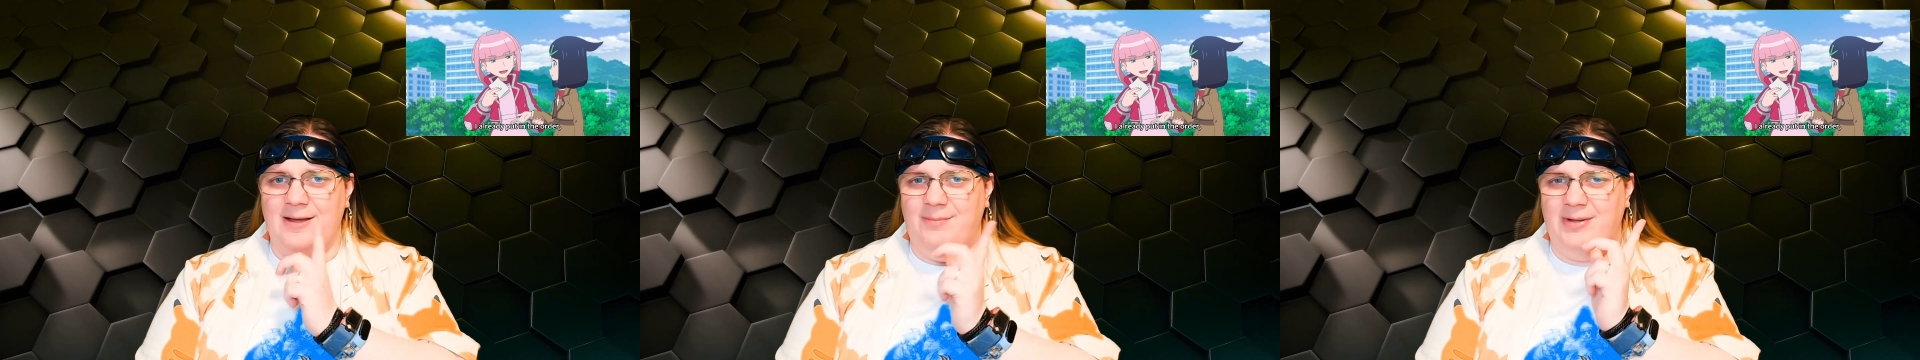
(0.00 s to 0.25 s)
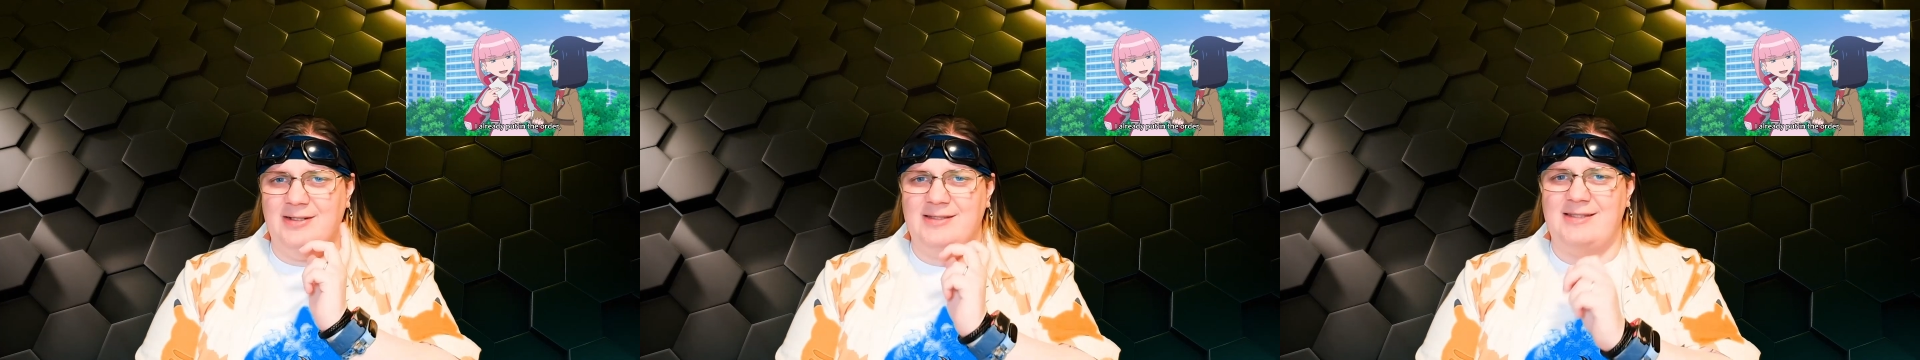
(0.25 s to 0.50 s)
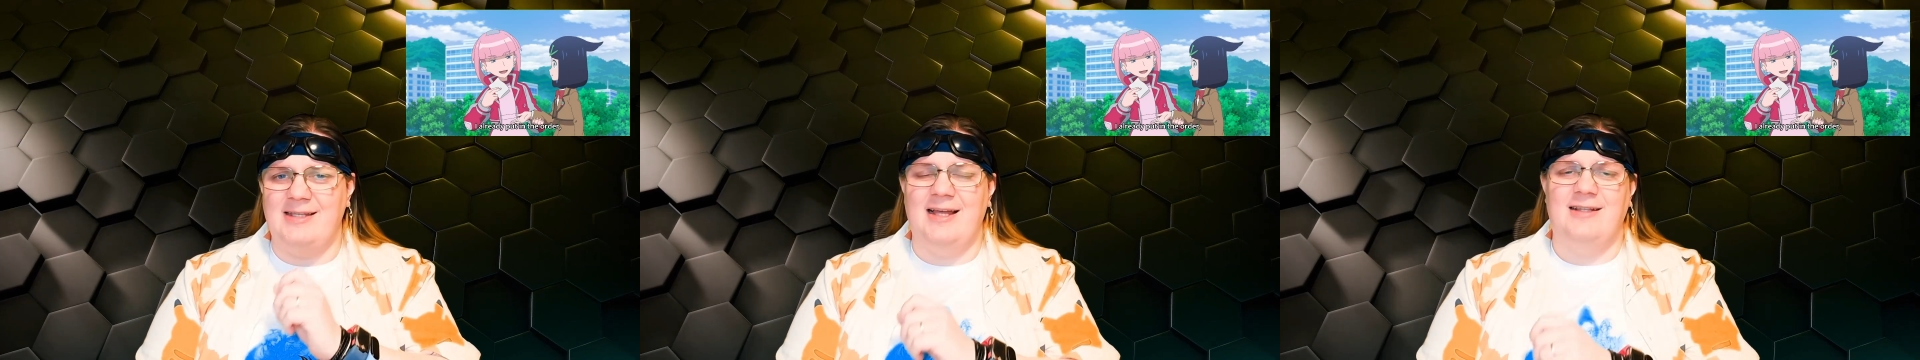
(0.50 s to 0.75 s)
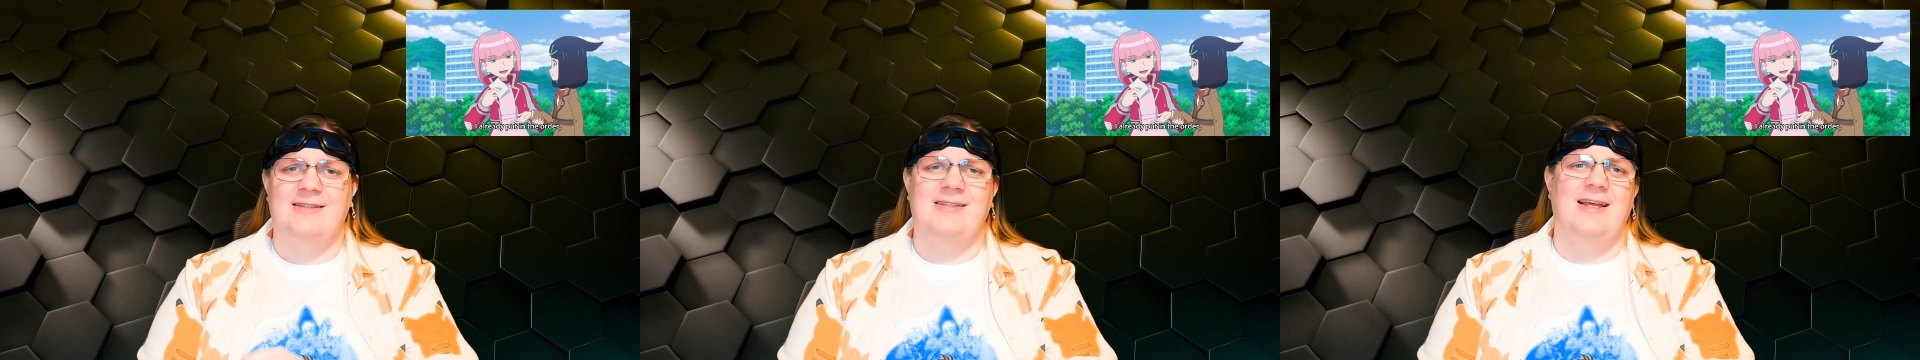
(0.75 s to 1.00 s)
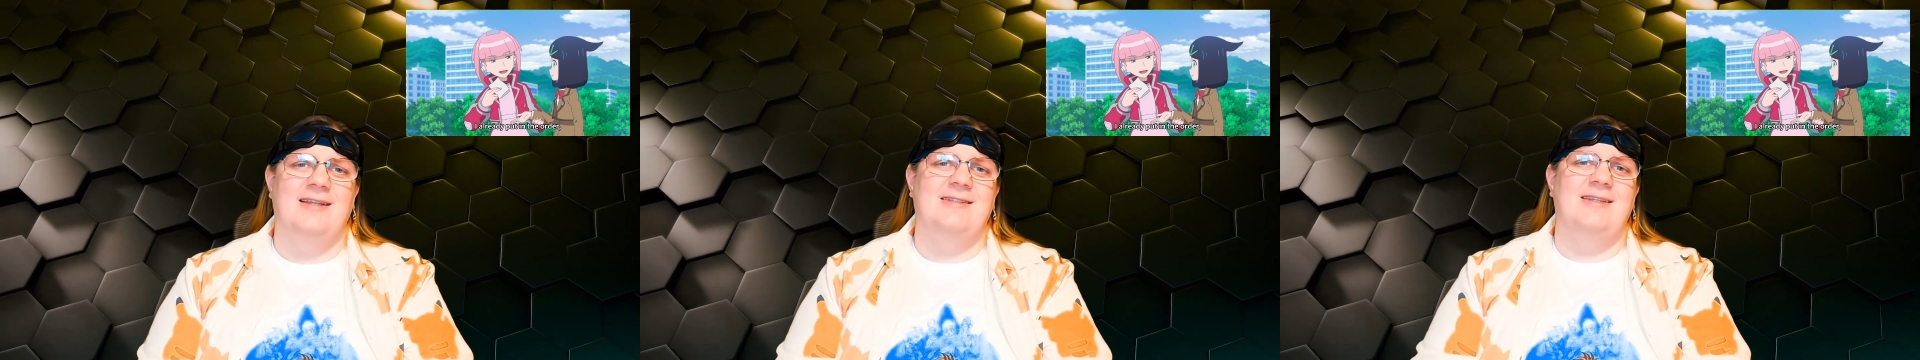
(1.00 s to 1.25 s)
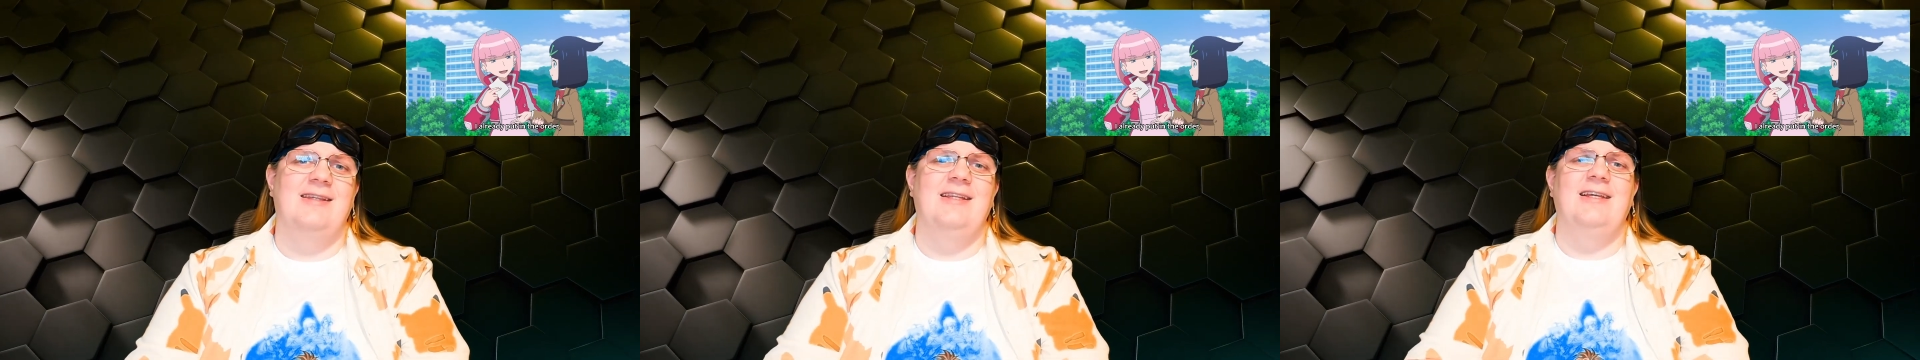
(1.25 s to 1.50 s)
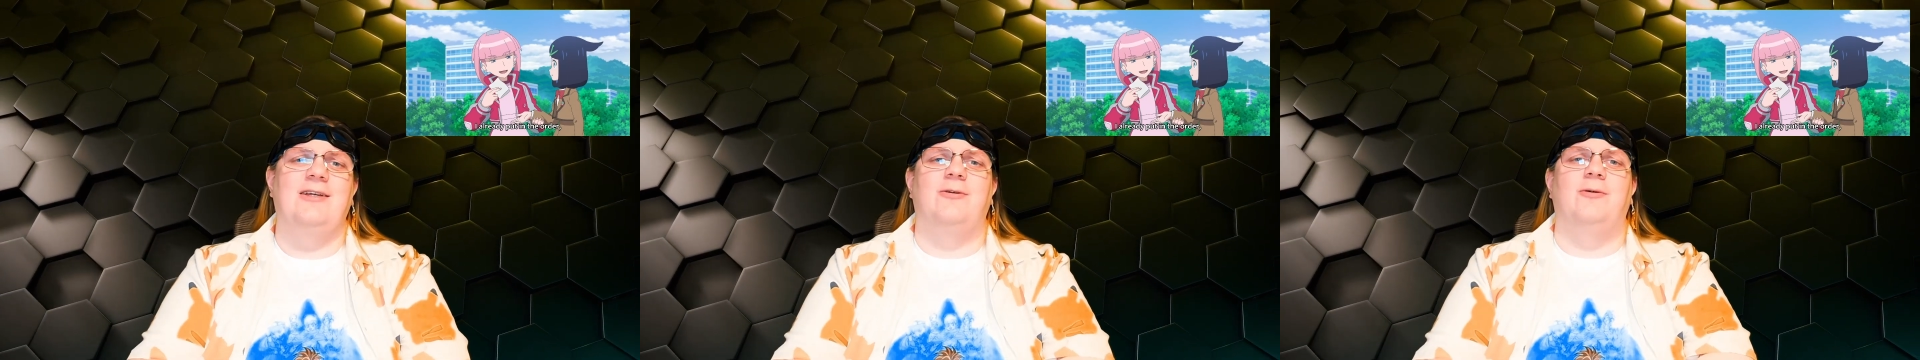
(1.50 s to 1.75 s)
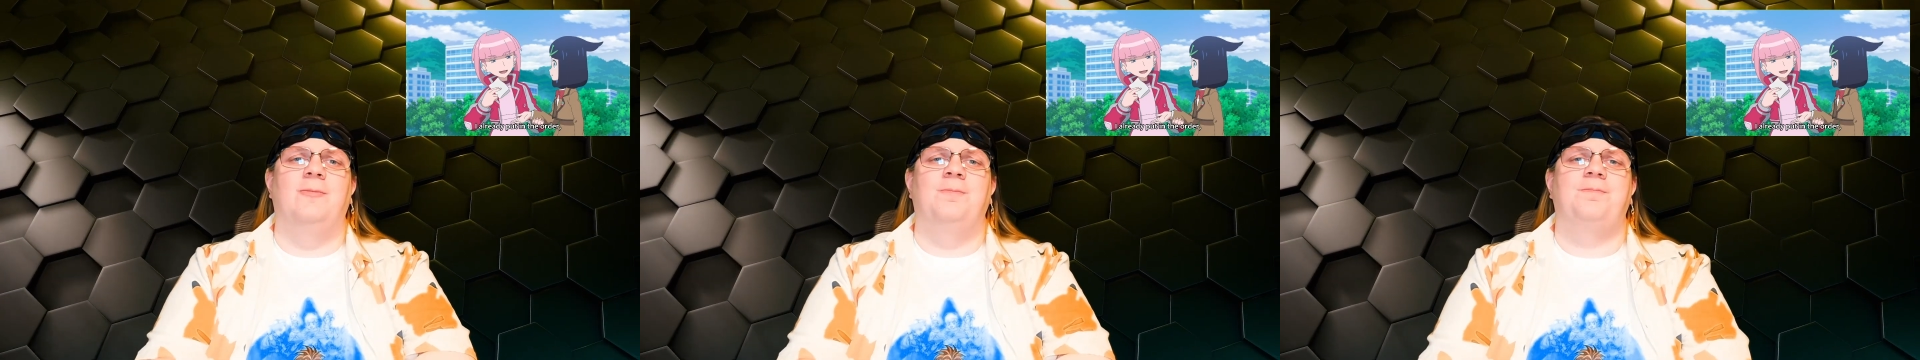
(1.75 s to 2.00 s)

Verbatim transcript: but instead sends Liko.